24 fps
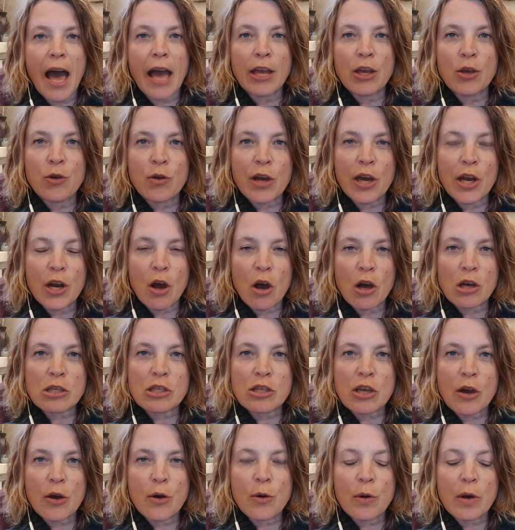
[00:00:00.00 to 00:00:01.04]
You can
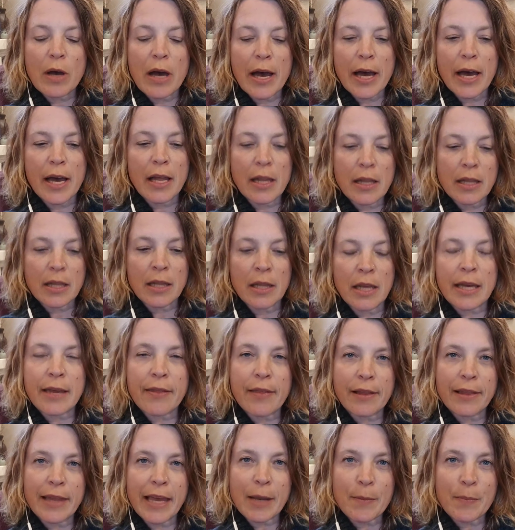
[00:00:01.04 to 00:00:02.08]
also look at
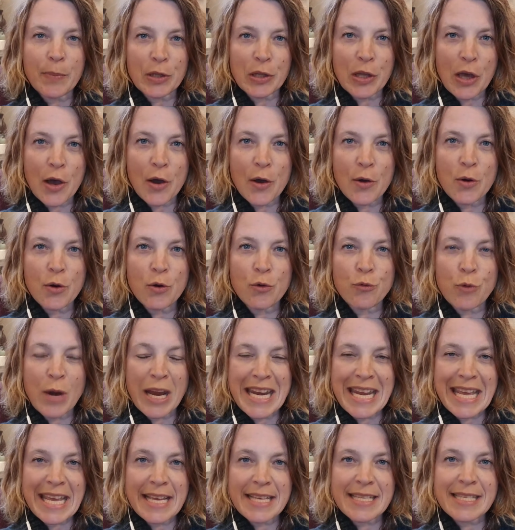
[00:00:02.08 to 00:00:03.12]
the link below,
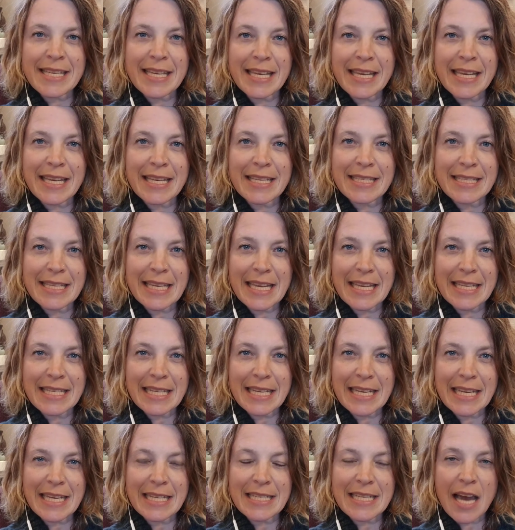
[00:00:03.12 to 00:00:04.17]

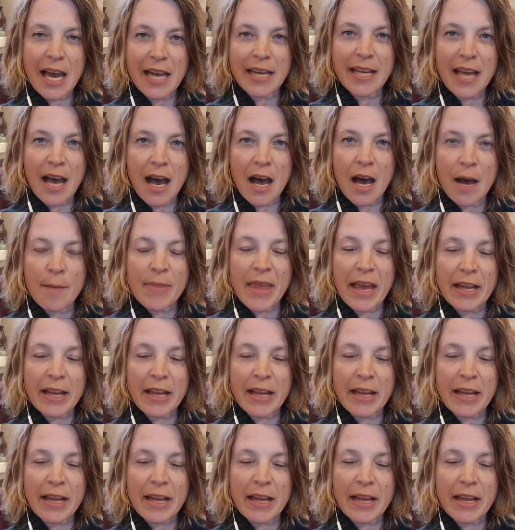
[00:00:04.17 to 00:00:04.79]
RadiusECD.com.